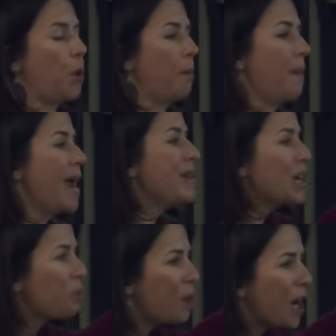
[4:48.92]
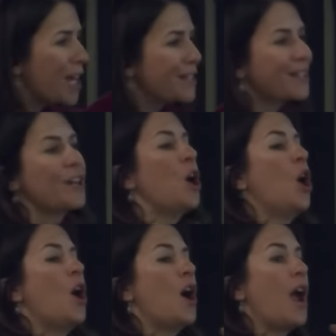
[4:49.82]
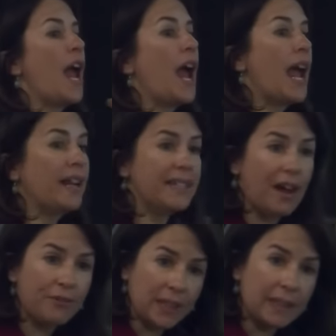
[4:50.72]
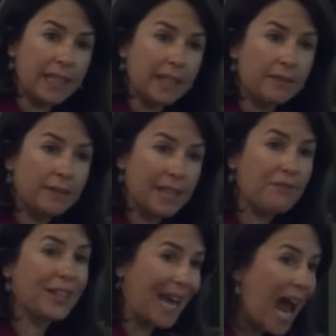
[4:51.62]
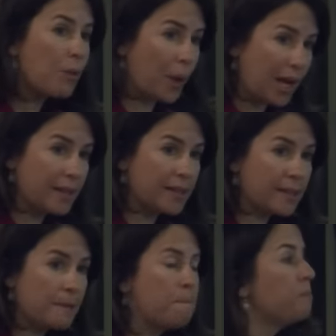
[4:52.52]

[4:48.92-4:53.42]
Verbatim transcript: or maybe at risk, and definitely, definitely at risk,